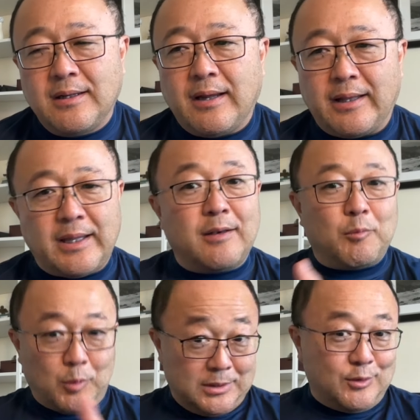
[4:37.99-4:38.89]
And then
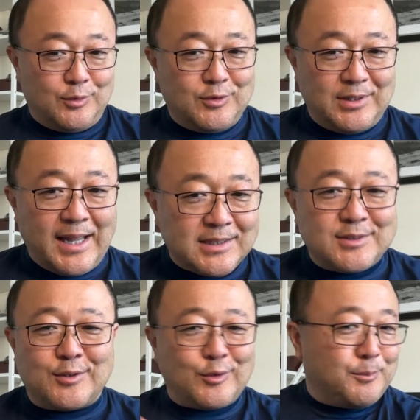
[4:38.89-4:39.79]
what do you do next?
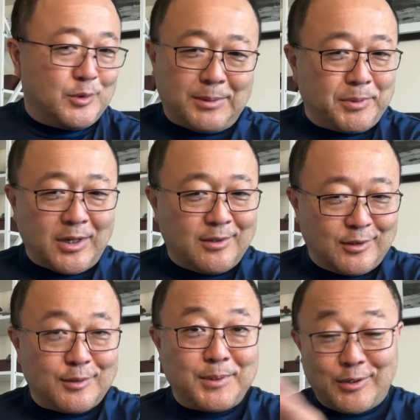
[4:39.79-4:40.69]
You go build a
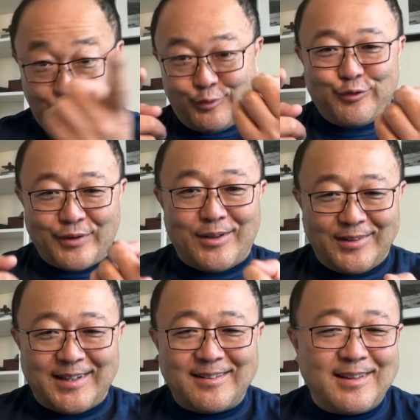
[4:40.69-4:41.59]
product because you found
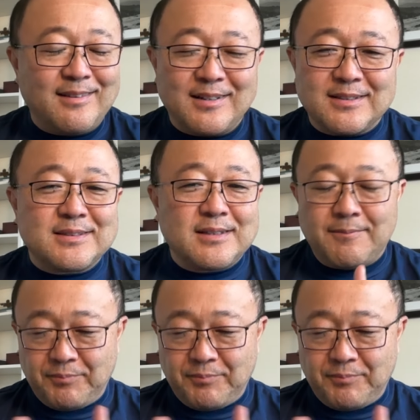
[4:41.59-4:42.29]
there is interest.